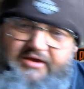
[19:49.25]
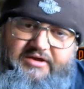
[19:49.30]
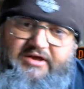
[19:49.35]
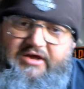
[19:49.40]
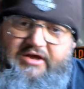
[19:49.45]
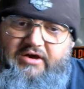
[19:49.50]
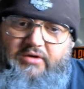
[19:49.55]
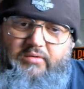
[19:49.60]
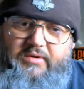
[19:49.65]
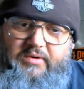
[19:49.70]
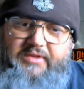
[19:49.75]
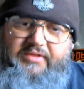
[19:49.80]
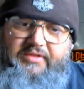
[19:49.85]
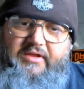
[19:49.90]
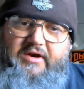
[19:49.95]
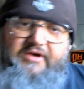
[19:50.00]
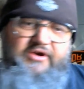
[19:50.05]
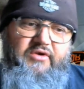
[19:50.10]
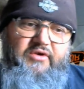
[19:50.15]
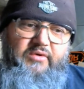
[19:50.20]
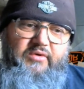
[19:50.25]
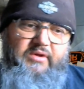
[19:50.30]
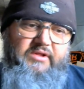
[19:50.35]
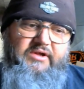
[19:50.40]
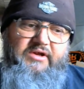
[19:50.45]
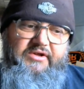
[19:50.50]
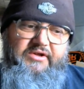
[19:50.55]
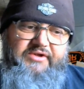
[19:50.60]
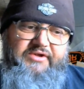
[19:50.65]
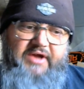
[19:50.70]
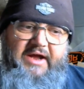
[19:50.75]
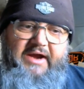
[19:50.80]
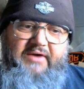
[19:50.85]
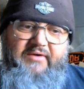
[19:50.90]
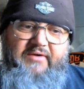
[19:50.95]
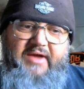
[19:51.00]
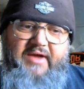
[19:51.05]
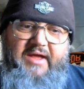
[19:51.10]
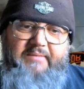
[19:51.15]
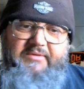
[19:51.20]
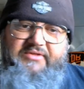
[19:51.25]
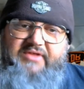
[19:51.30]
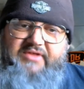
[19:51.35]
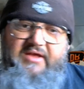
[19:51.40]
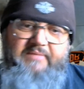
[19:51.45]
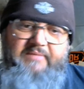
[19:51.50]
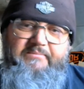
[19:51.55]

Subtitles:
can go in there, do a little diorama thing,